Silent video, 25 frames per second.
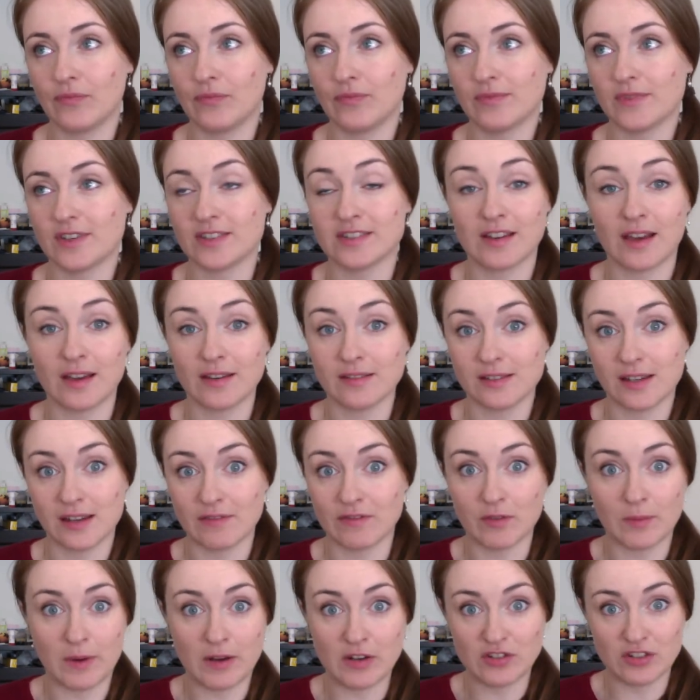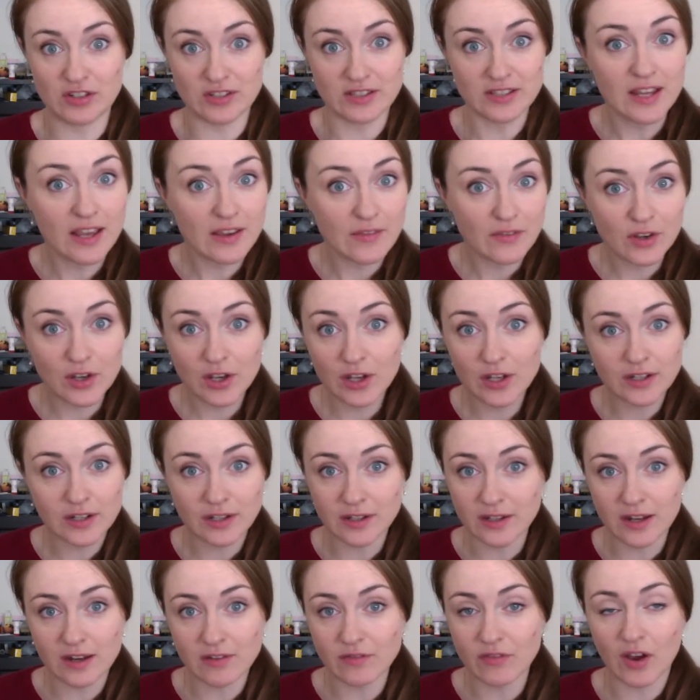sizing information is given and
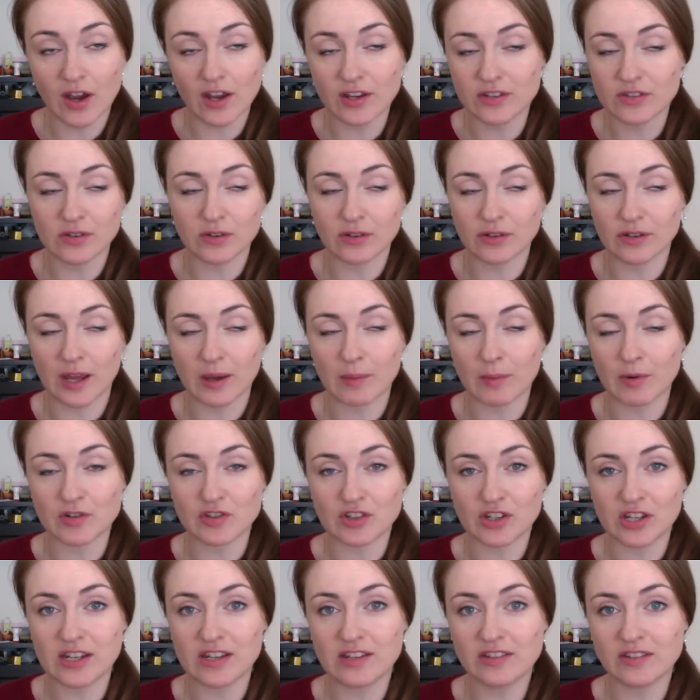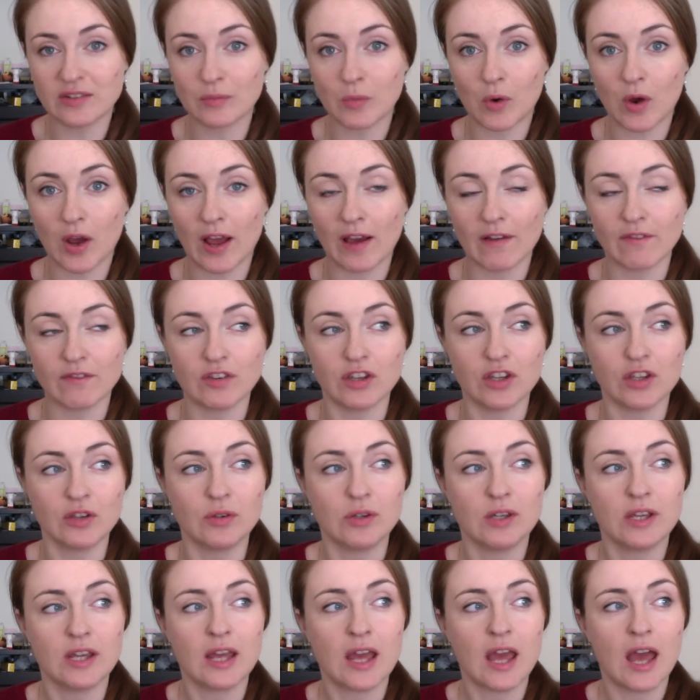the advice on how much ease and what have you.
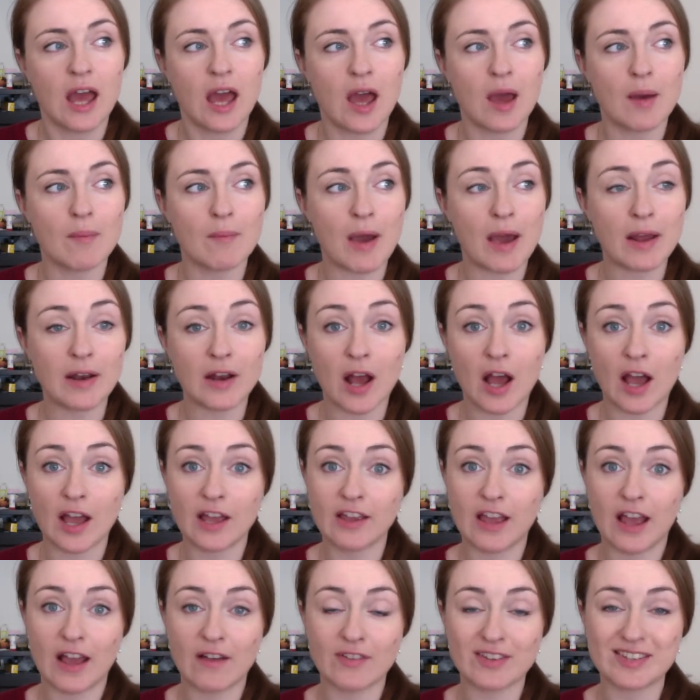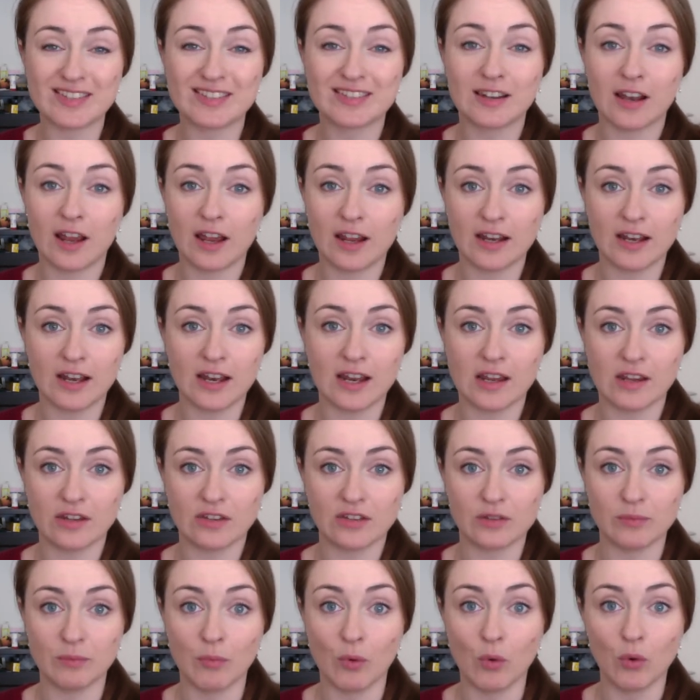And I have a slightly
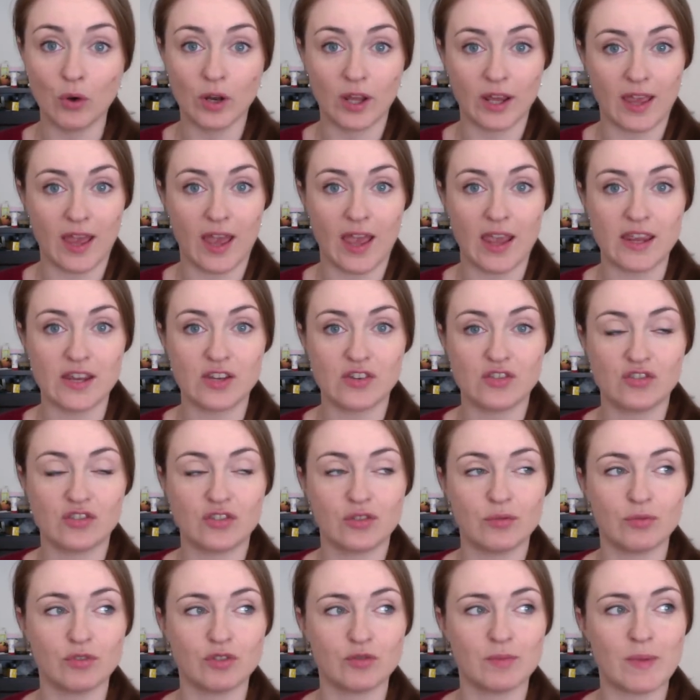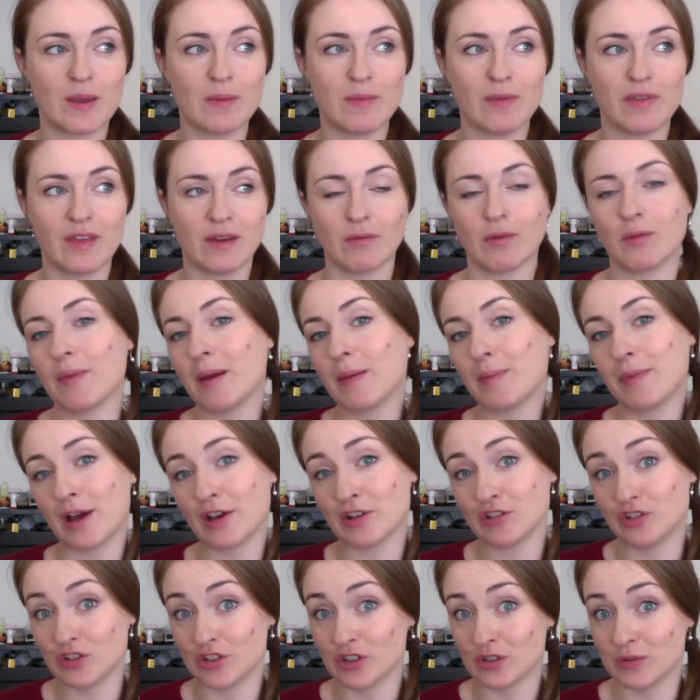smaller gauge, which made me think, well, maybe I
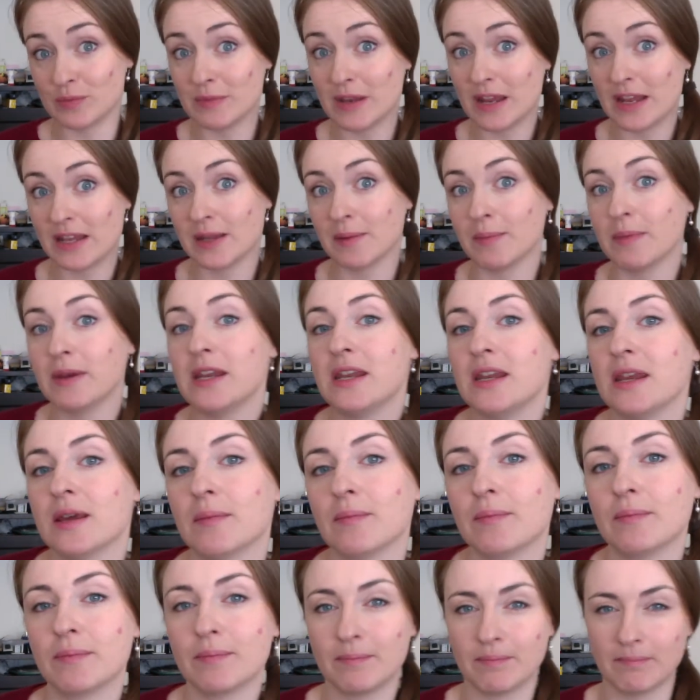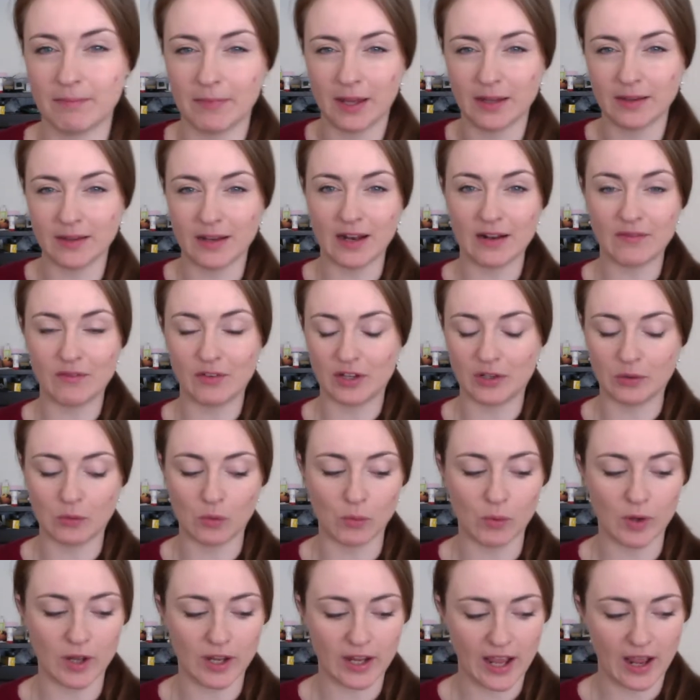should just knit the medium and then everything will
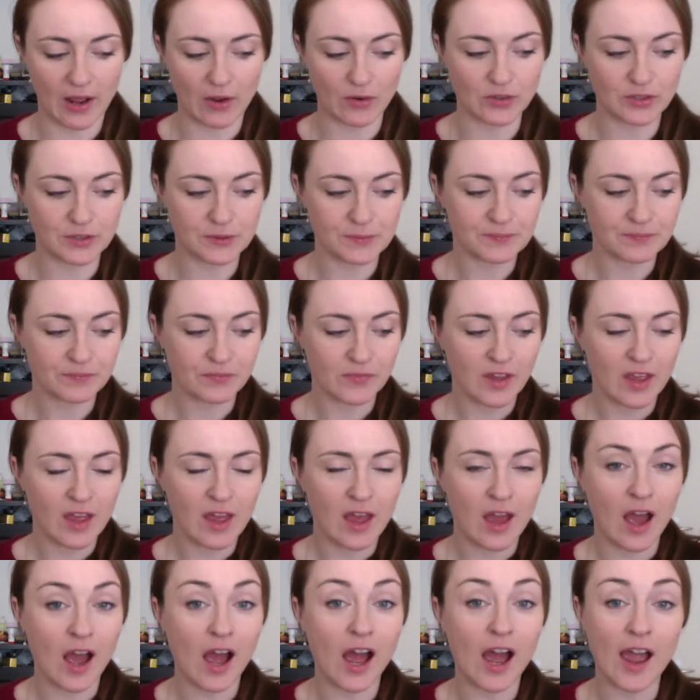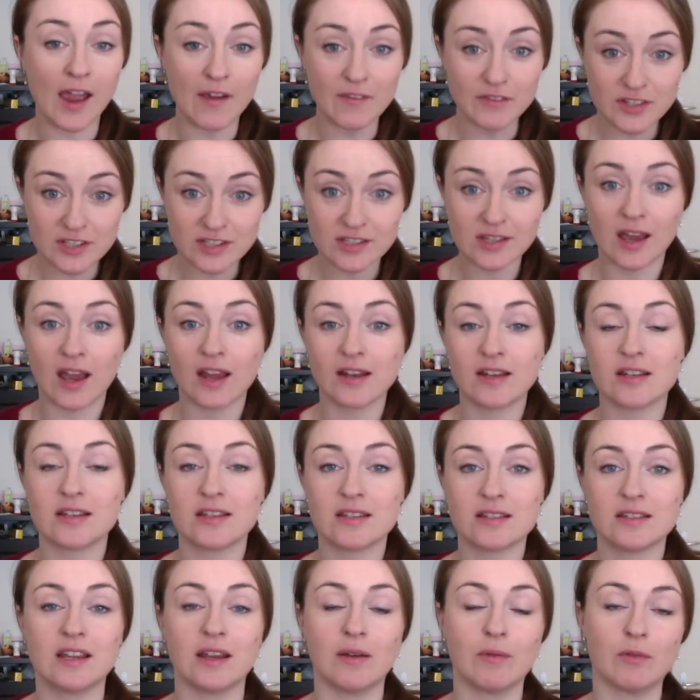work out. I've decided to
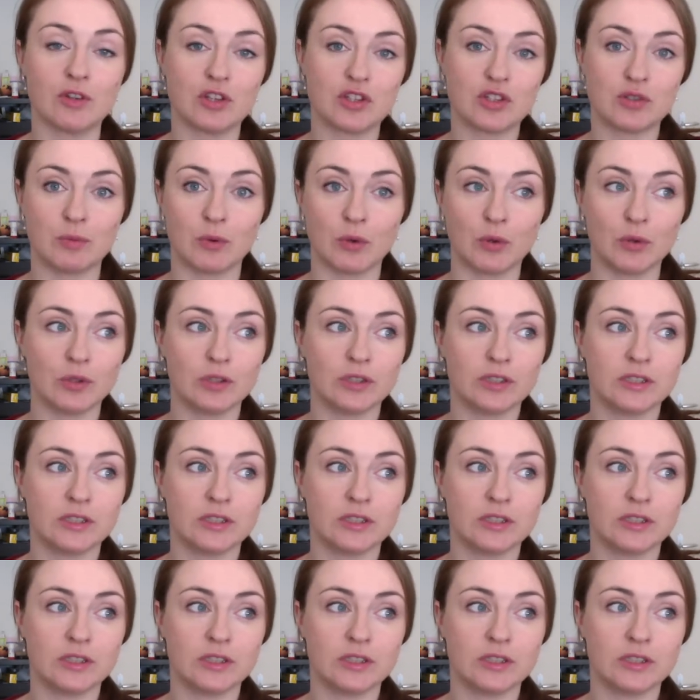stick with the small,